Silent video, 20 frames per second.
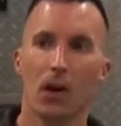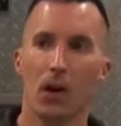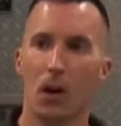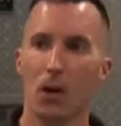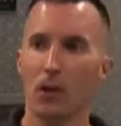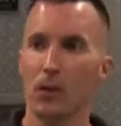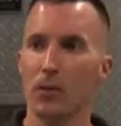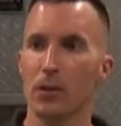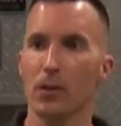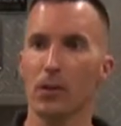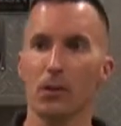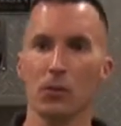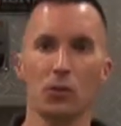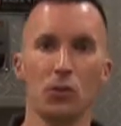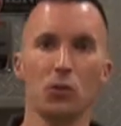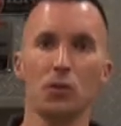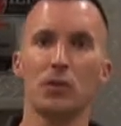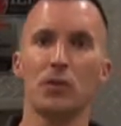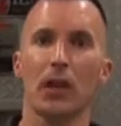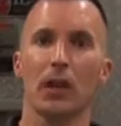are there
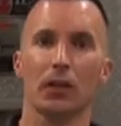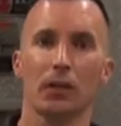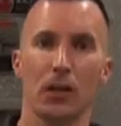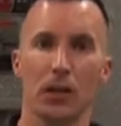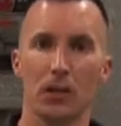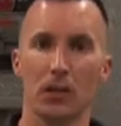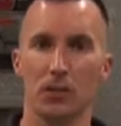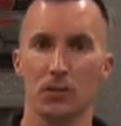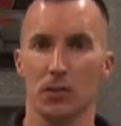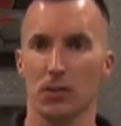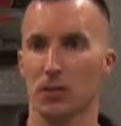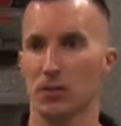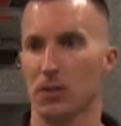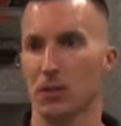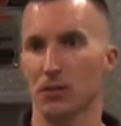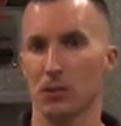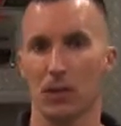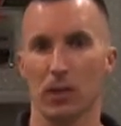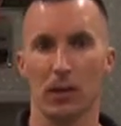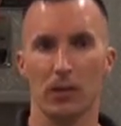new technologies
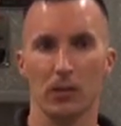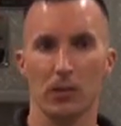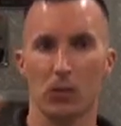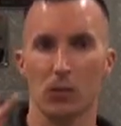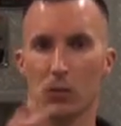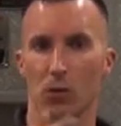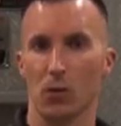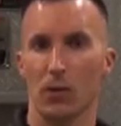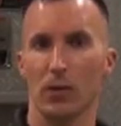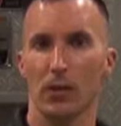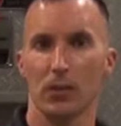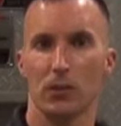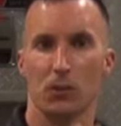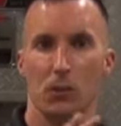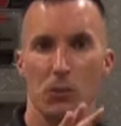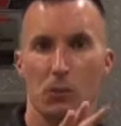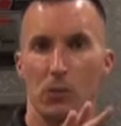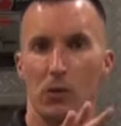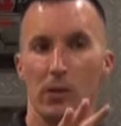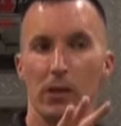as, as it correlates
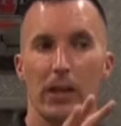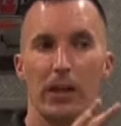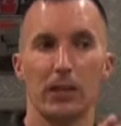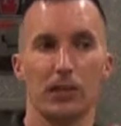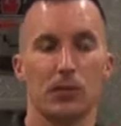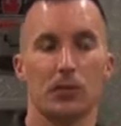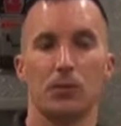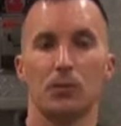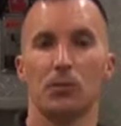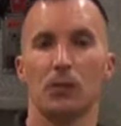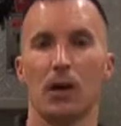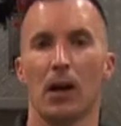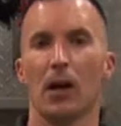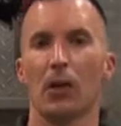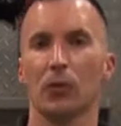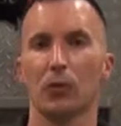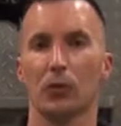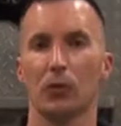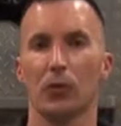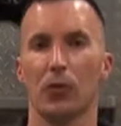or relates to
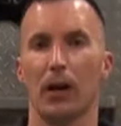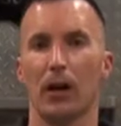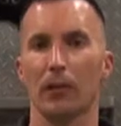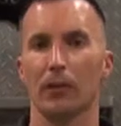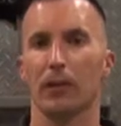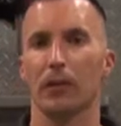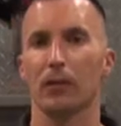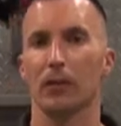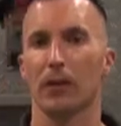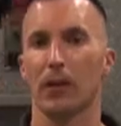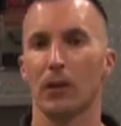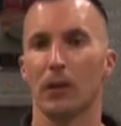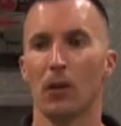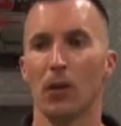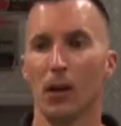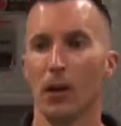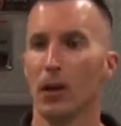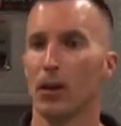nozzles out there that,